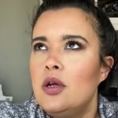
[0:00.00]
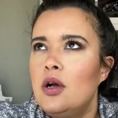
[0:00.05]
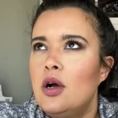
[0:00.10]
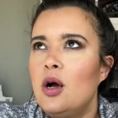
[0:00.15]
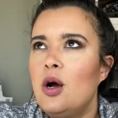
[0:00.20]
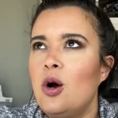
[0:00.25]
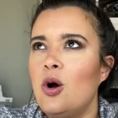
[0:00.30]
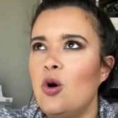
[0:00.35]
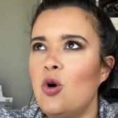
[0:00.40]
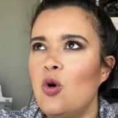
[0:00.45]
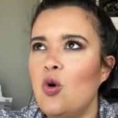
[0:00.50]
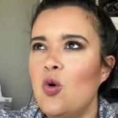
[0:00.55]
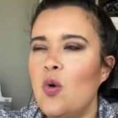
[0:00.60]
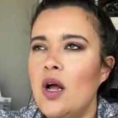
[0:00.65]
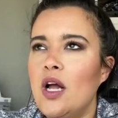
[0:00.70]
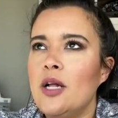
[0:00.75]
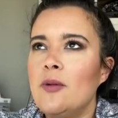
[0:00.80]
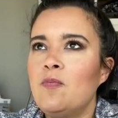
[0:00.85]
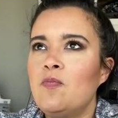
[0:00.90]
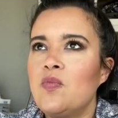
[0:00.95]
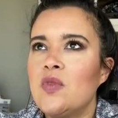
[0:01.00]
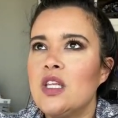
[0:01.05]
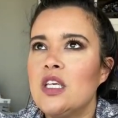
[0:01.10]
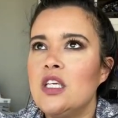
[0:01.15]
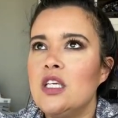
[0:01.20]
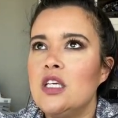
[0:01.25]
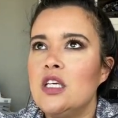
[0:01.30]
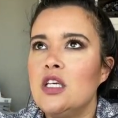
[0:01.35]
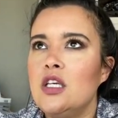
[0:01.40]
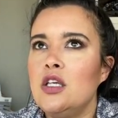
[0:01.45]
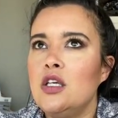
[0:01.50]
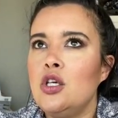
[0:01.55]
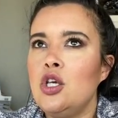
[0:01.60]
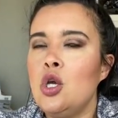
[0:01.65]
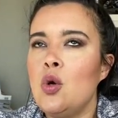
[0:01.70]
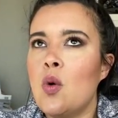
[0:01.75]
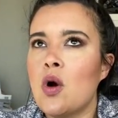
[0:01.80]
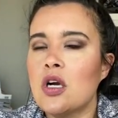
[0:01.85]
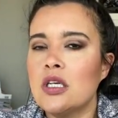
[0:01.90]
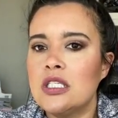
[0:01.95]
oh,
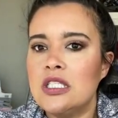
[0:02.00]
you are